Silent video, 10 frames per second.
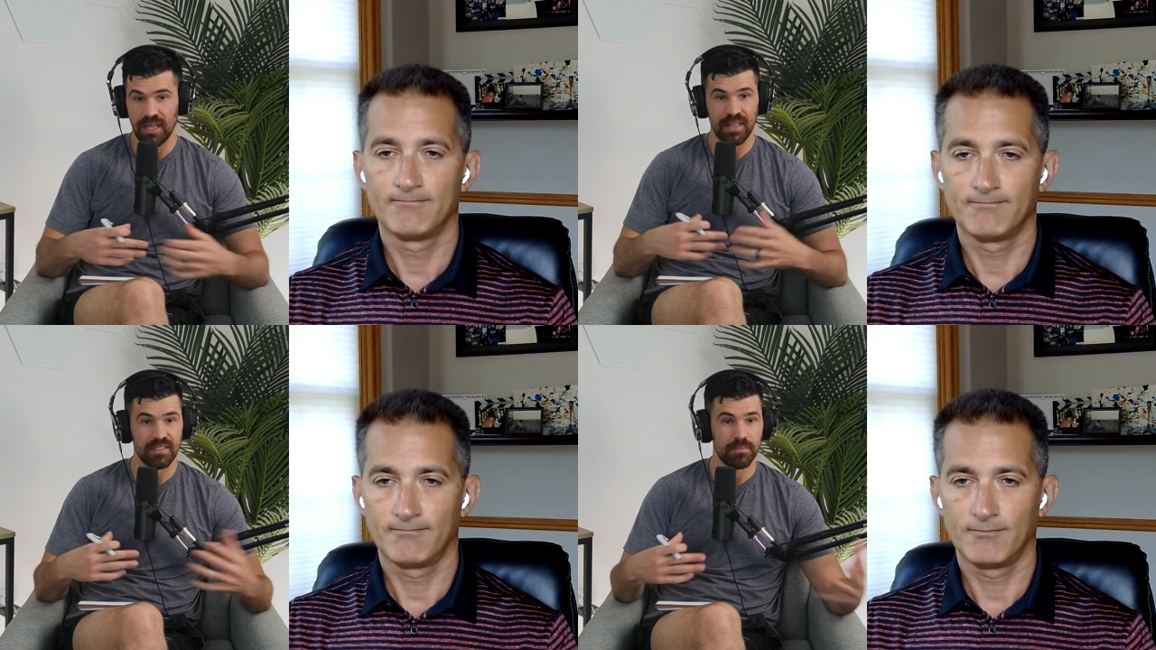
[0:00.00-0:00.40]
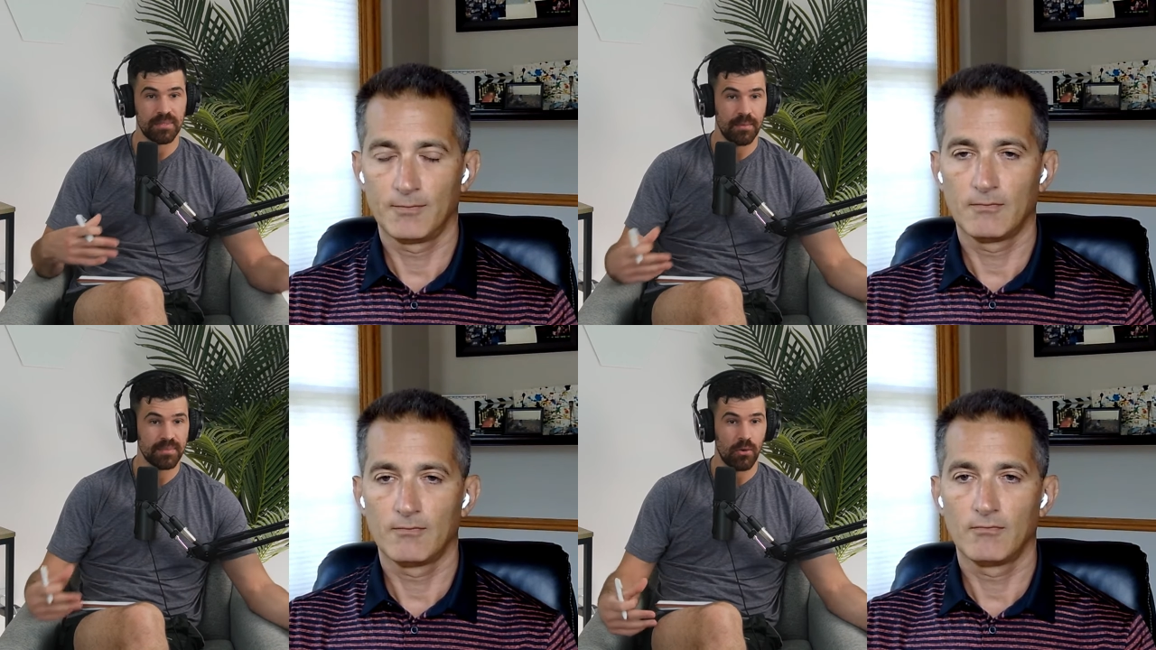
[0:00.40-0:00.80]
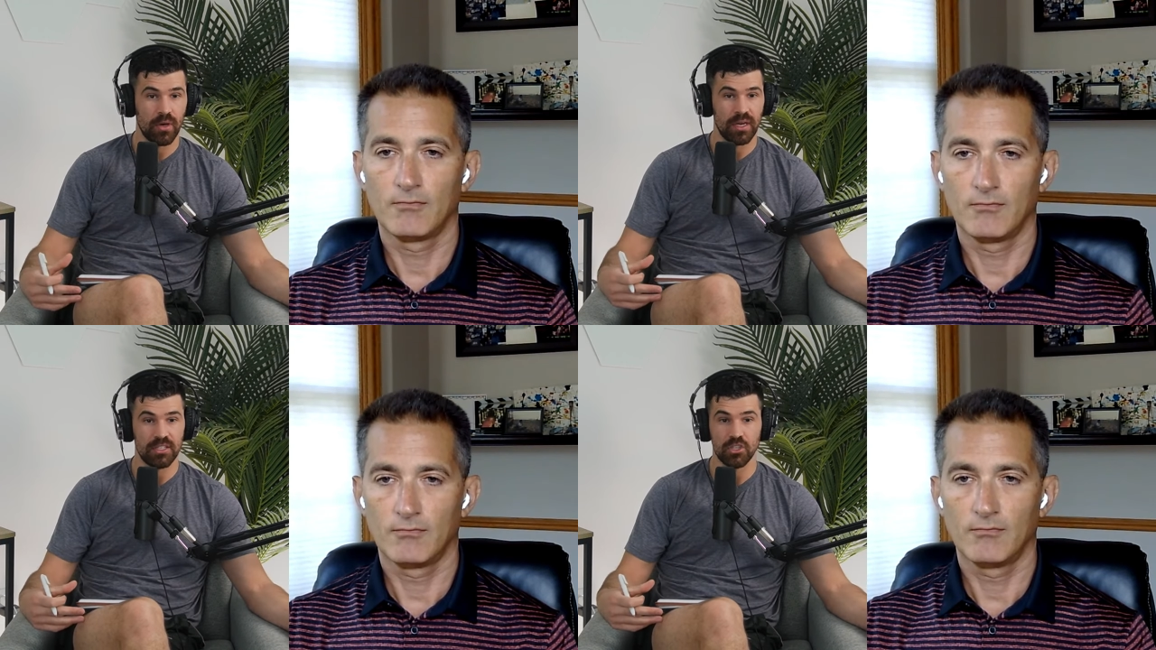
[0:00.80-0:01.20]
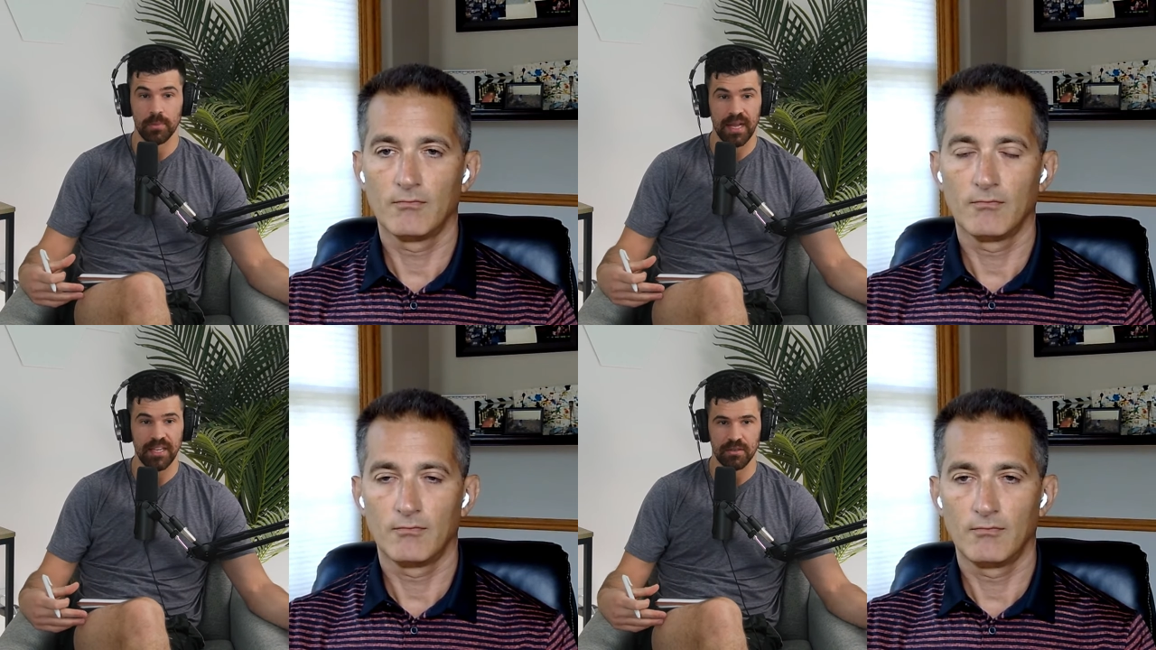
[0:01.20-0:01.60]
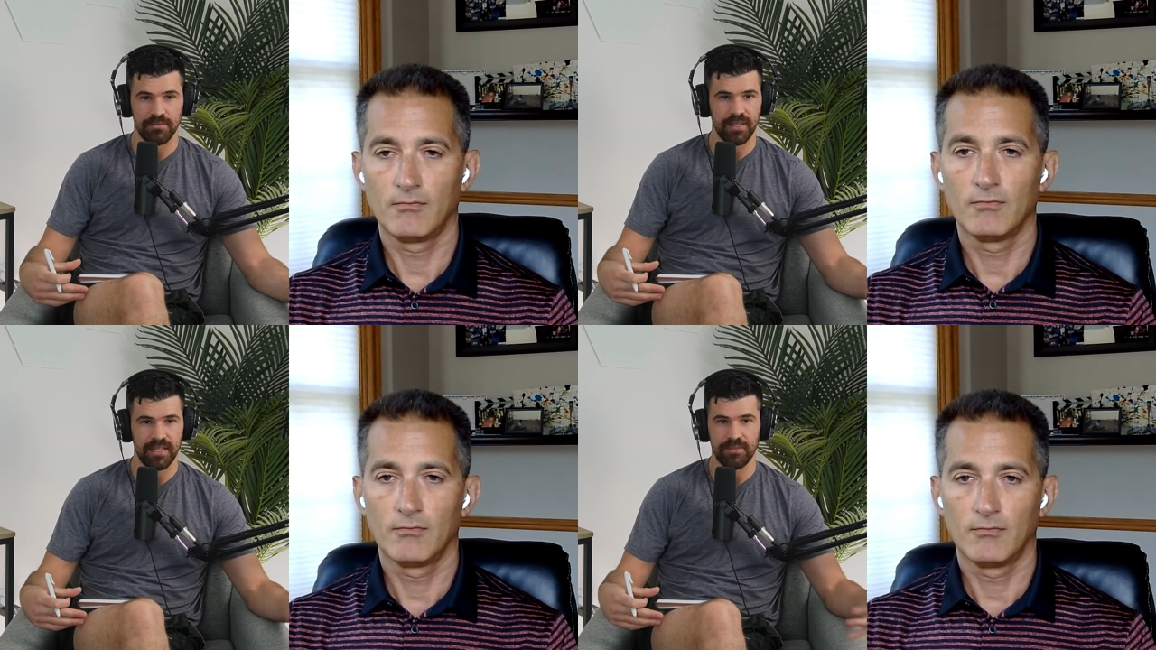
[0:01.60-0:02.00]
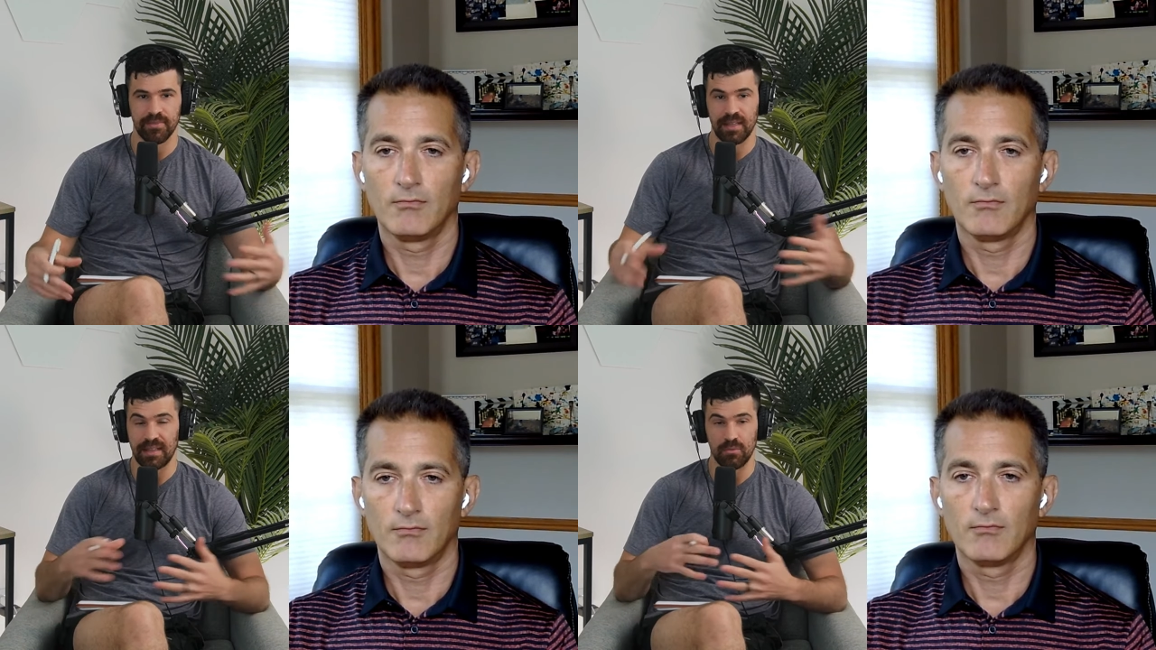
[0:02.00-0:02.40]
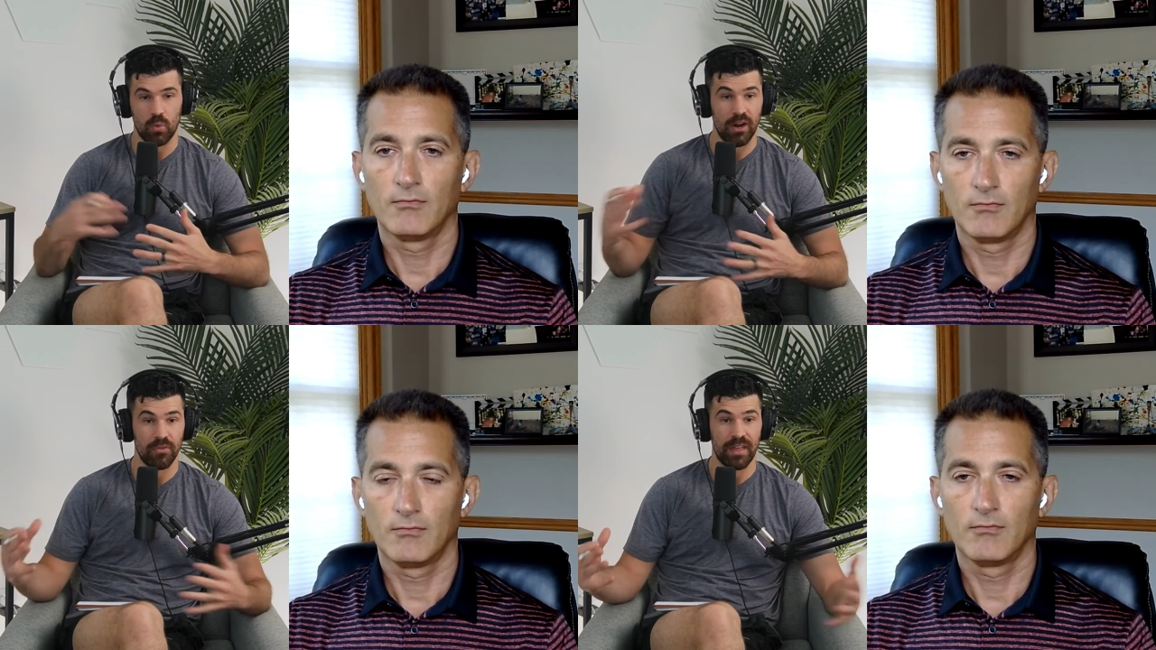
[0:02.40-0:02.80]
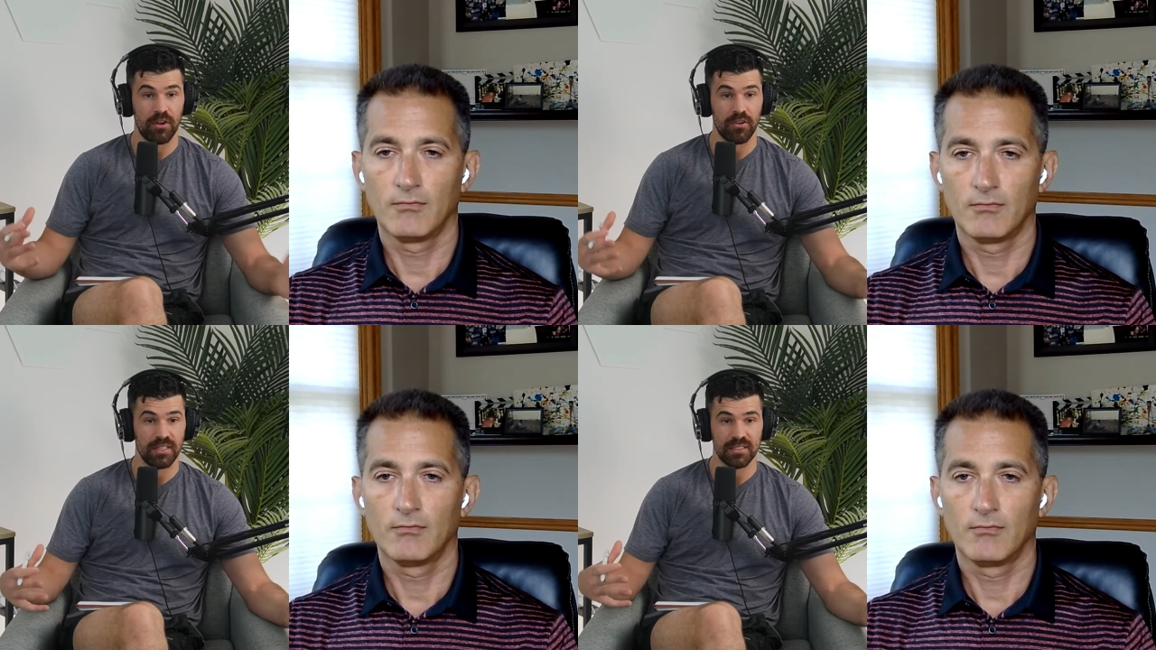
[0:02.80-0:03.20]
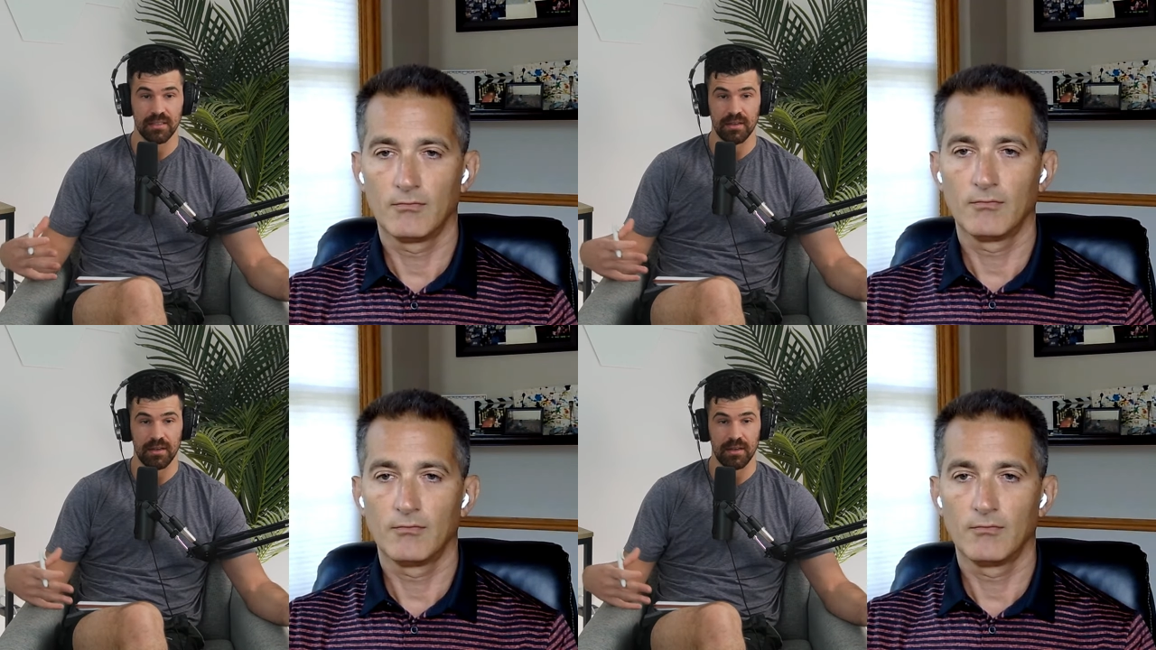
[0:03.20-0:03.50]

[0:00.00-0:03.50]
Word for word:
Speaker 1: And sometimes I want a termination fee where there is